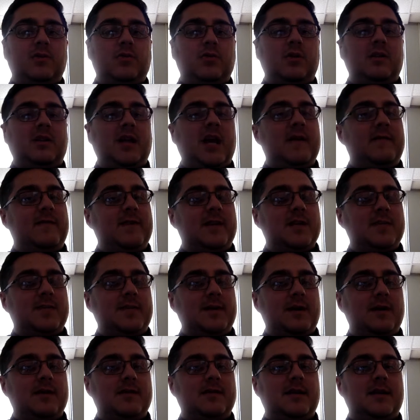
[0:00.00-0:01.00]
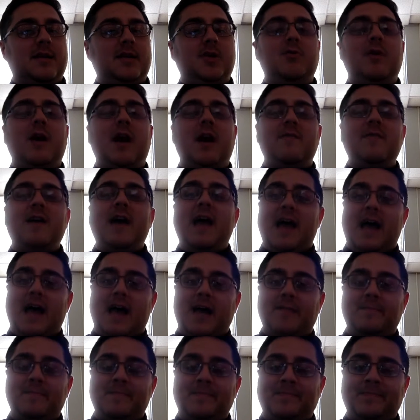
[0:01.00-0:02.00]
or a life experience that you have
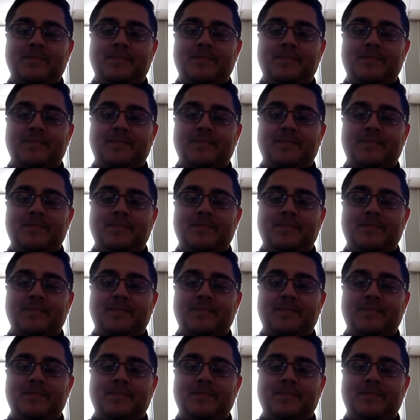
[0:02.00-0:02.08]
had